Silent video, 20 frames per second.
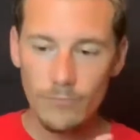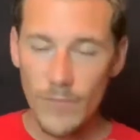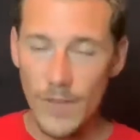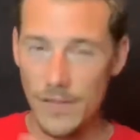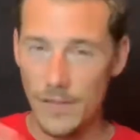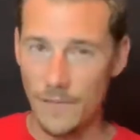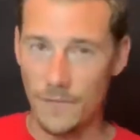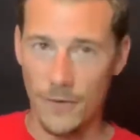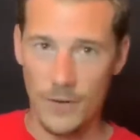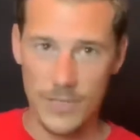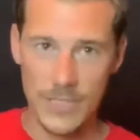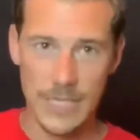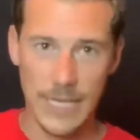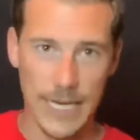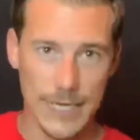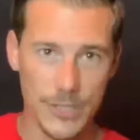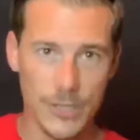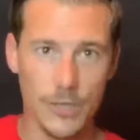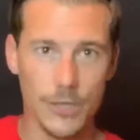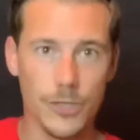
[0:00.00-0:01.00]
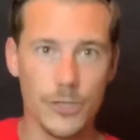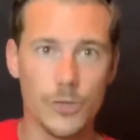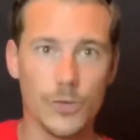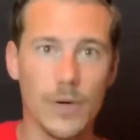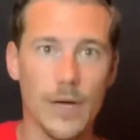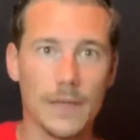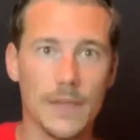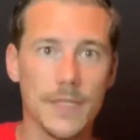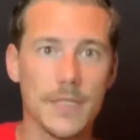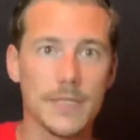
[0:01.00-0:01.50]
the first thing I should have
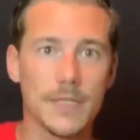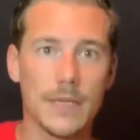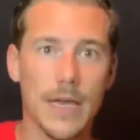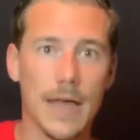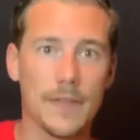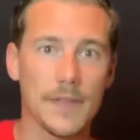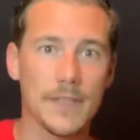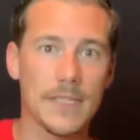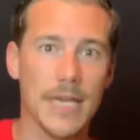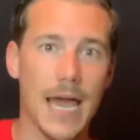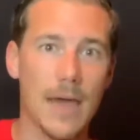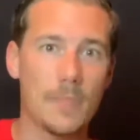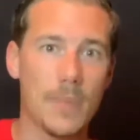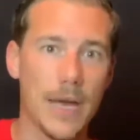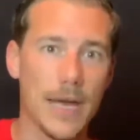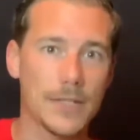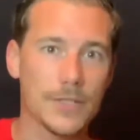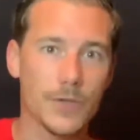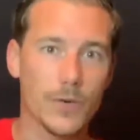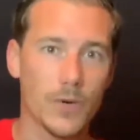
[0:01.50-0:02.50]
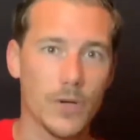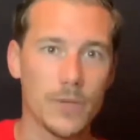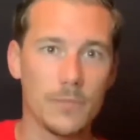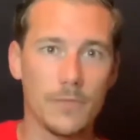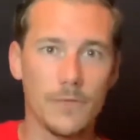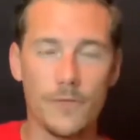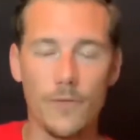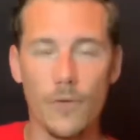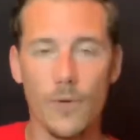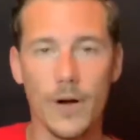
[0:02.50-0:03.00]
drew on this iPad screen
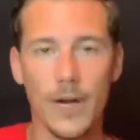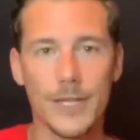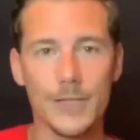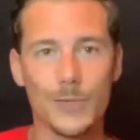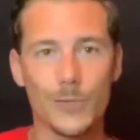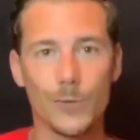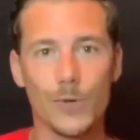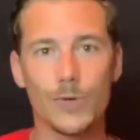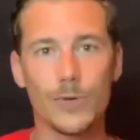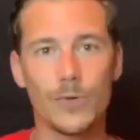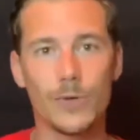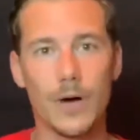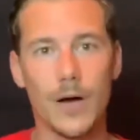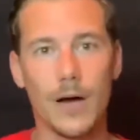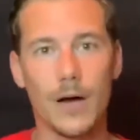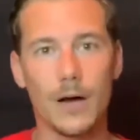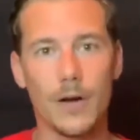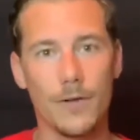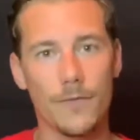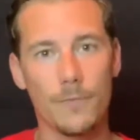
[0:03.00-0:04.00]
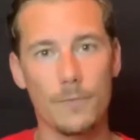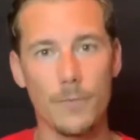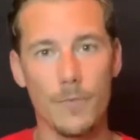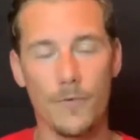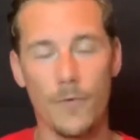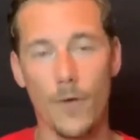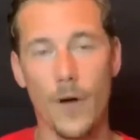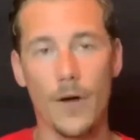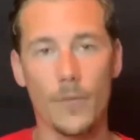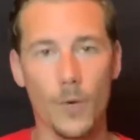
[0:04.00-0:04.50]
before I drew or
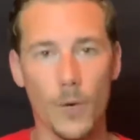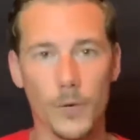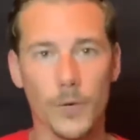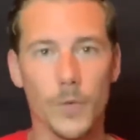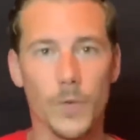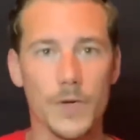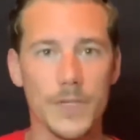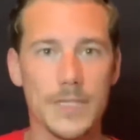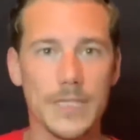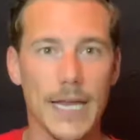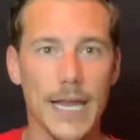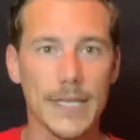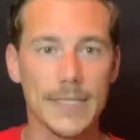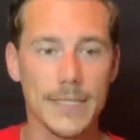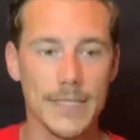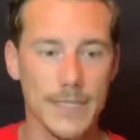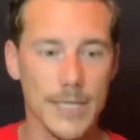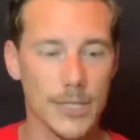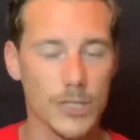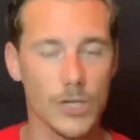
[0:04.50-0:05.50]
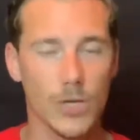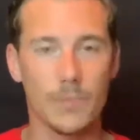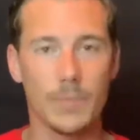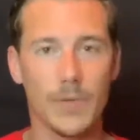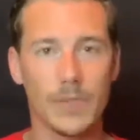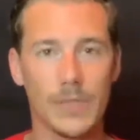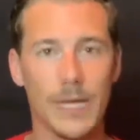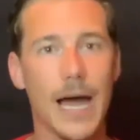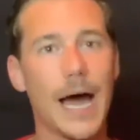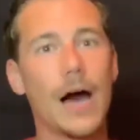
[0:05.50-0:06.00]
before I wrote the word stances, I should have
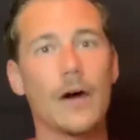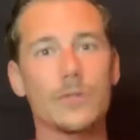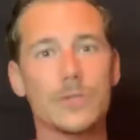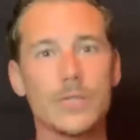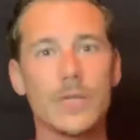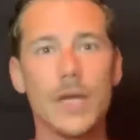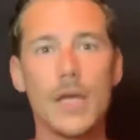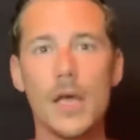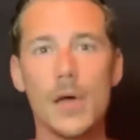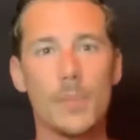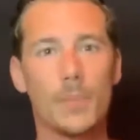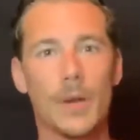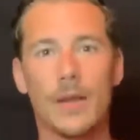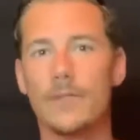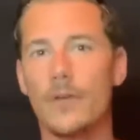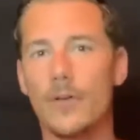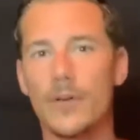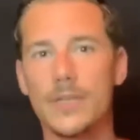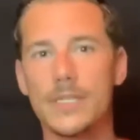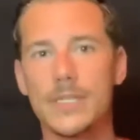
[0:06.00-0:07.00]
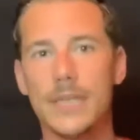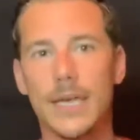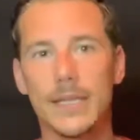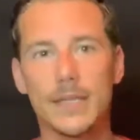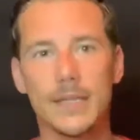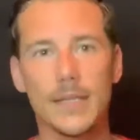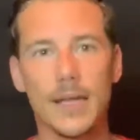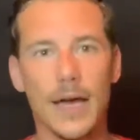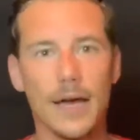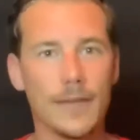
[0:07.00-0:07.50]
built a house. But I've already
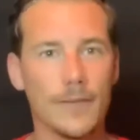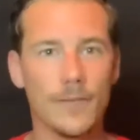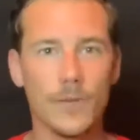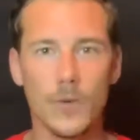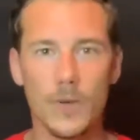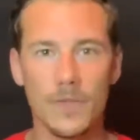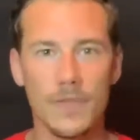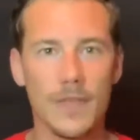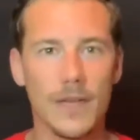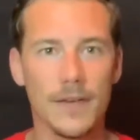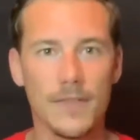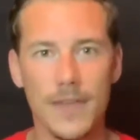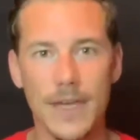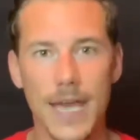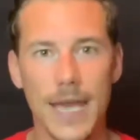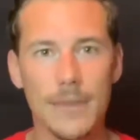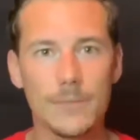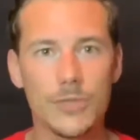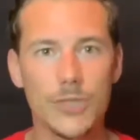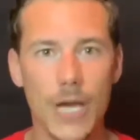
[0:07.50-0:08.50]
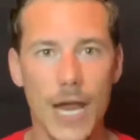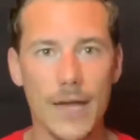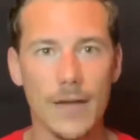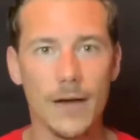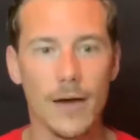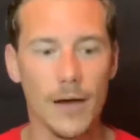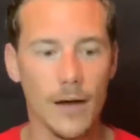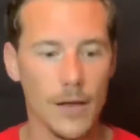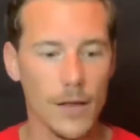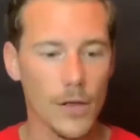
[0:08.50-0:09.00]
said that if you can think of the game
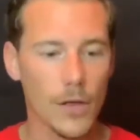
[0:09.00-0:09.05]
Jenga,